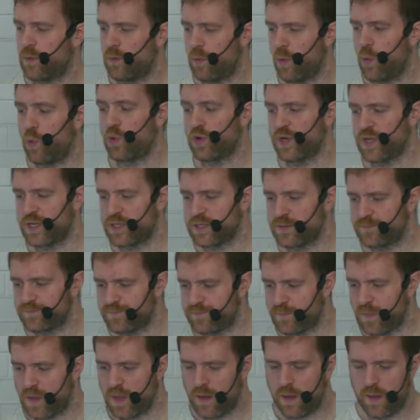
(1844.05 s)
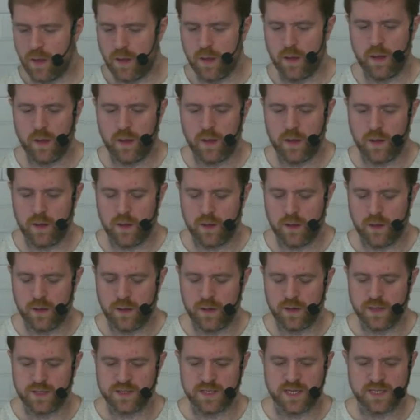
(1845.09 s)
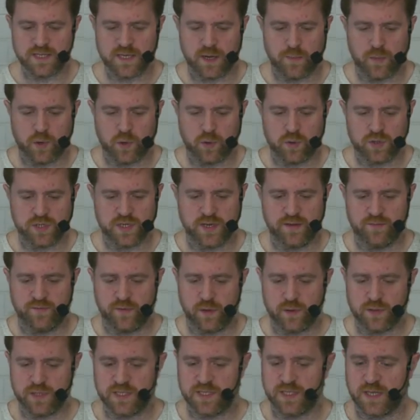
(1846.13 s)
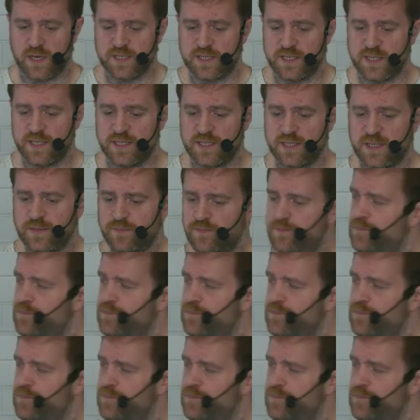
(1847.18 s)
audit. Setting up an audit in Vault is nice and easy.